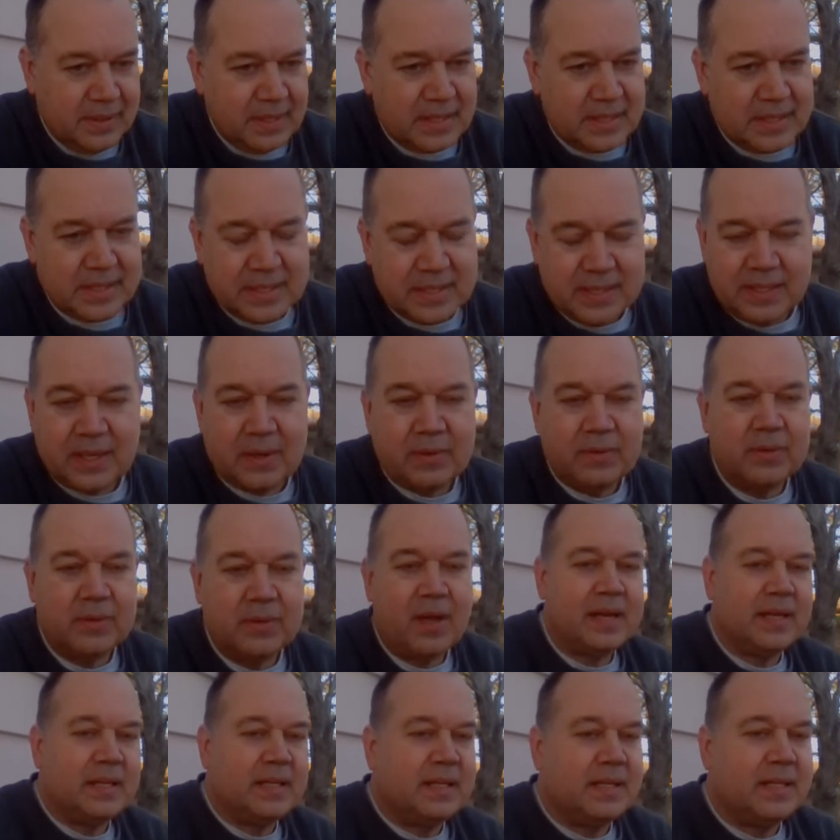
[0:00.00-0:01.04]
it's you know
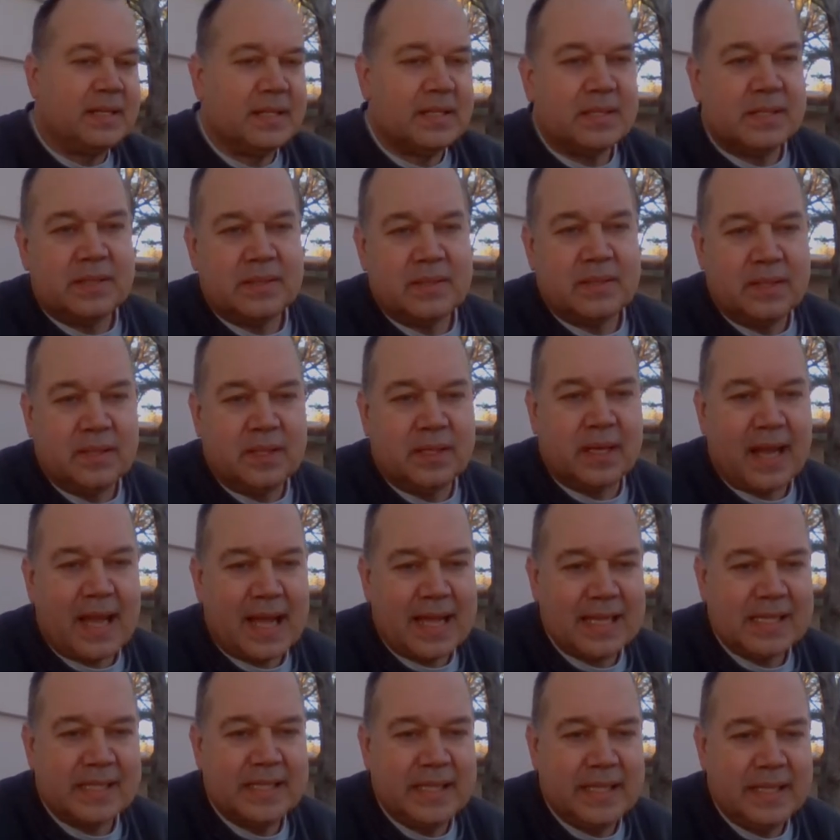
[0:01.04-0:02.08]
not as
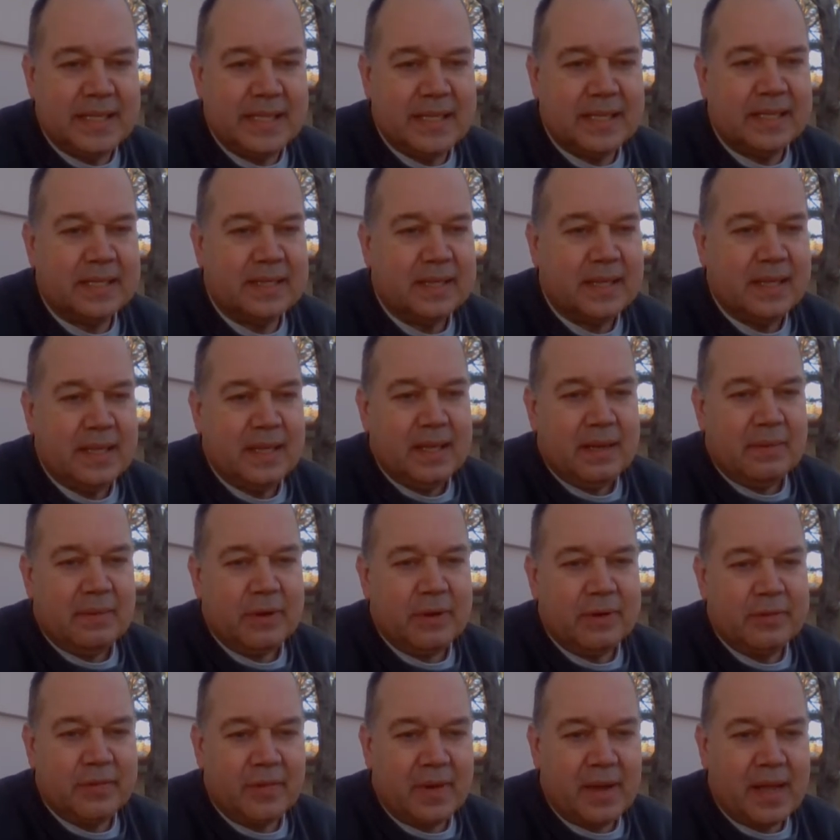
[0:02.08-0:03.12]
classy and
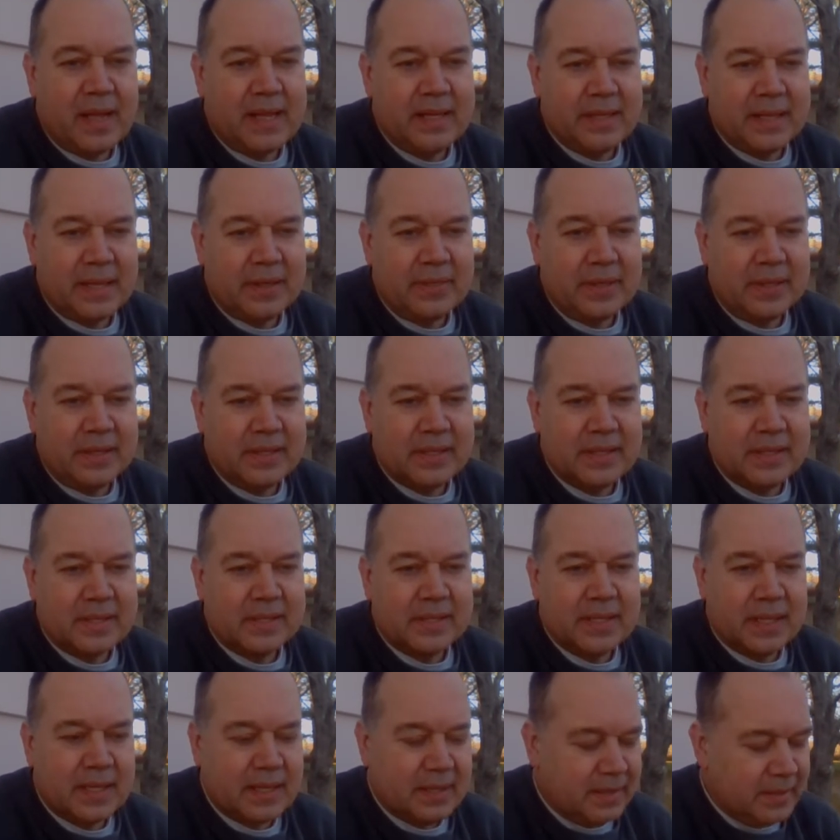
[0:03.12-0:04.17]
refined, I think,
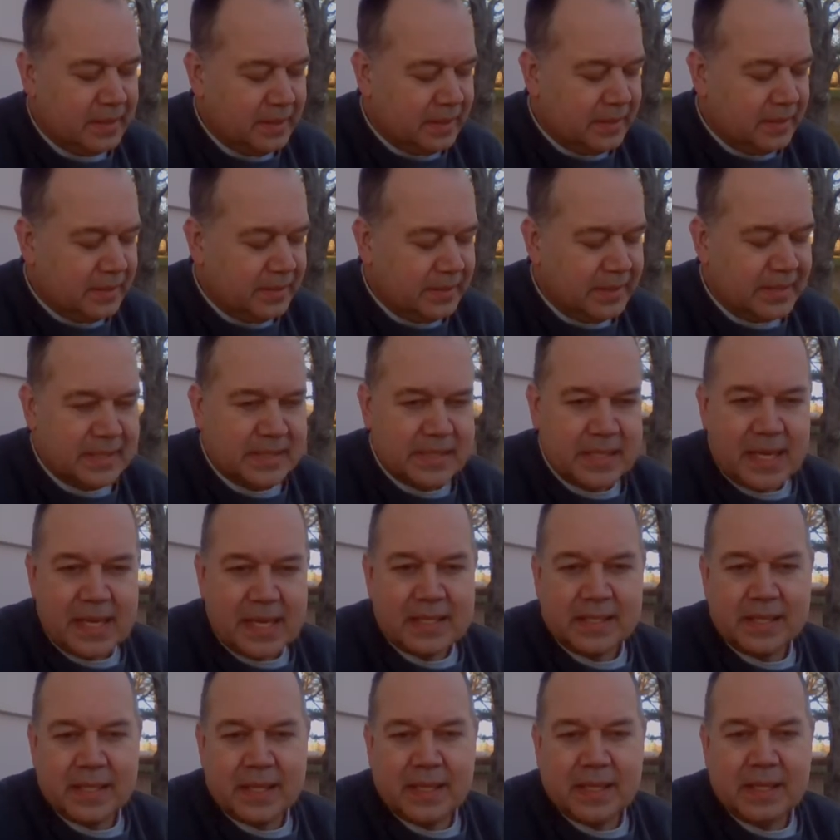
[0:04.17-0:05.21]
as uh, the
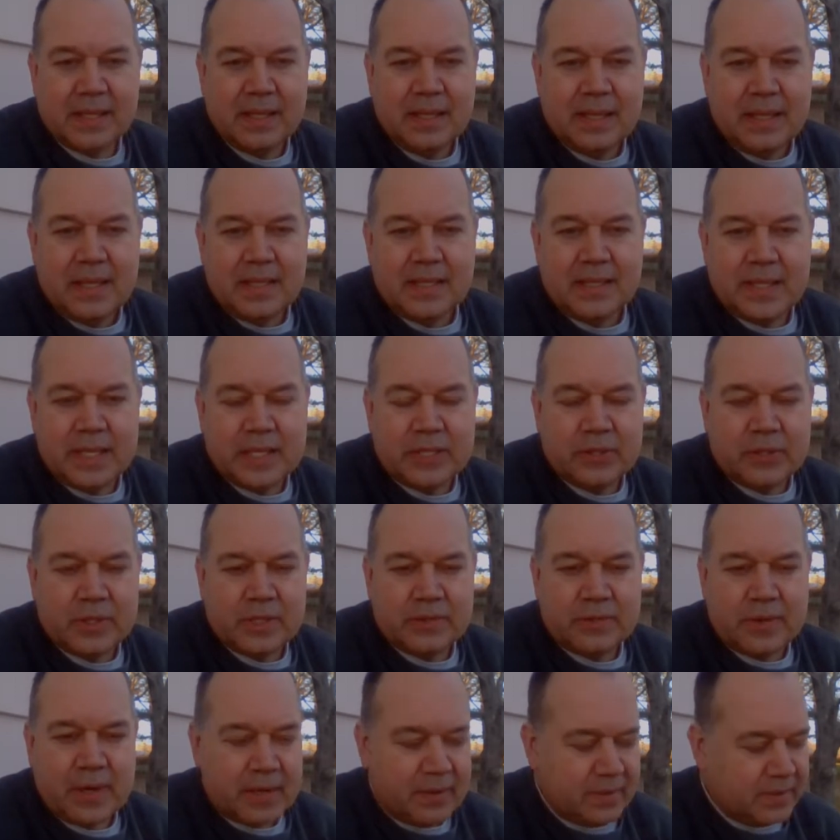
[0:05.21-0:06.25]
Essenze
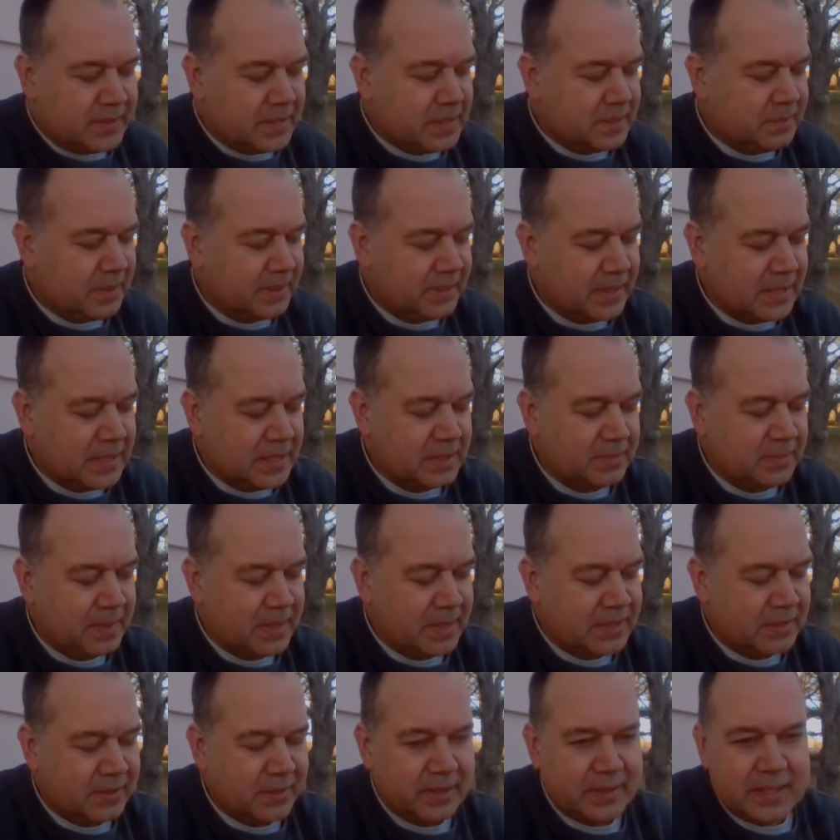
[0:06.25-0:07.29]
citrus fragrances, but this is
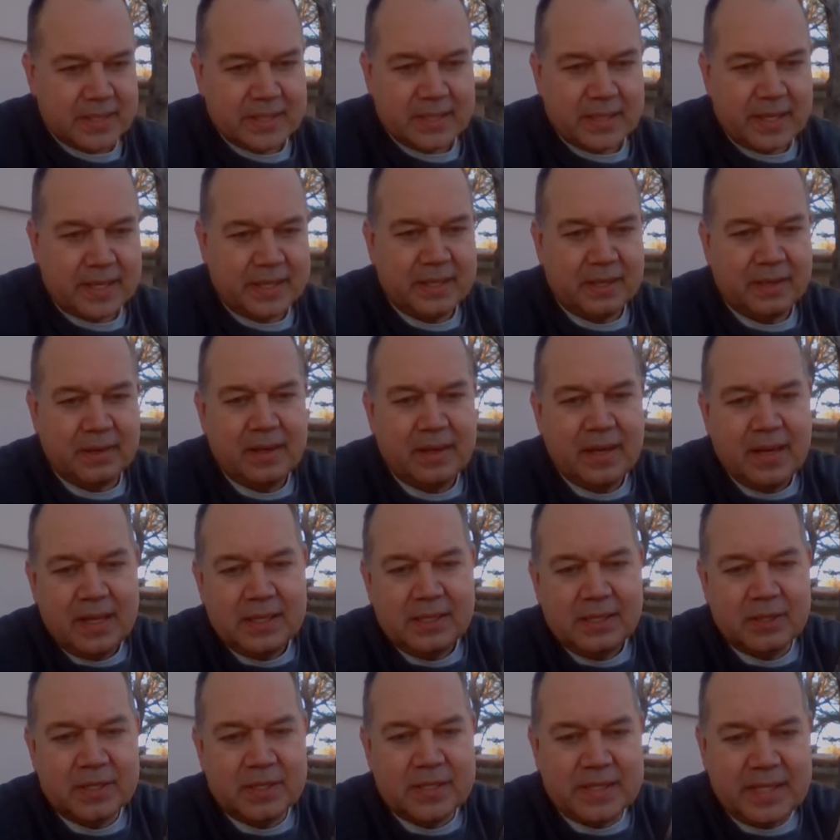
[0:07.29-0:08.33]
basically just like your
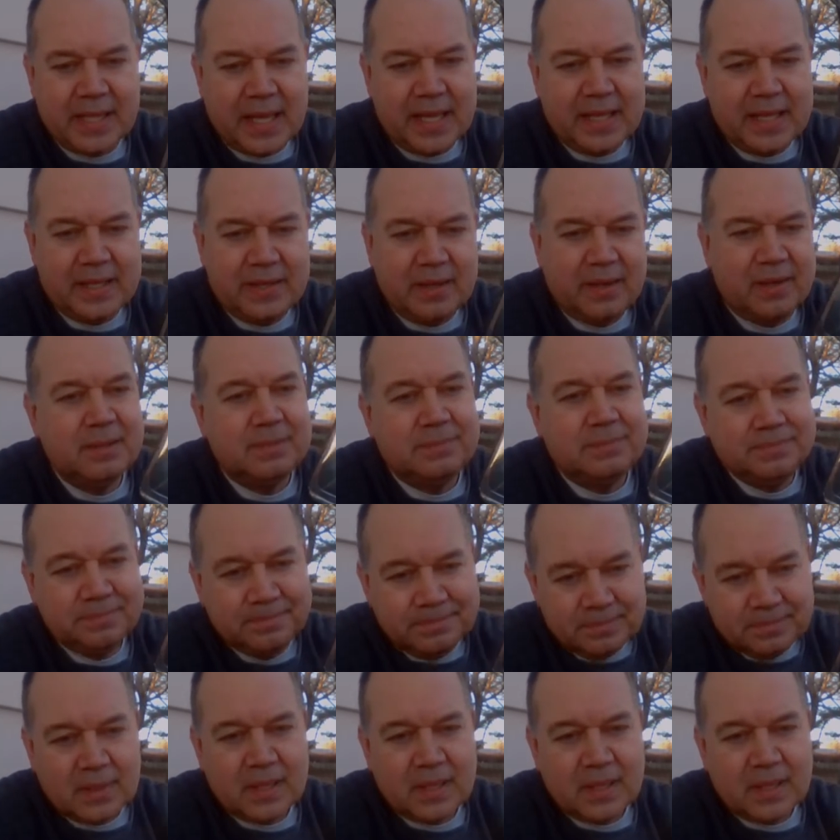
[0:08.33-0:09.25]
your standard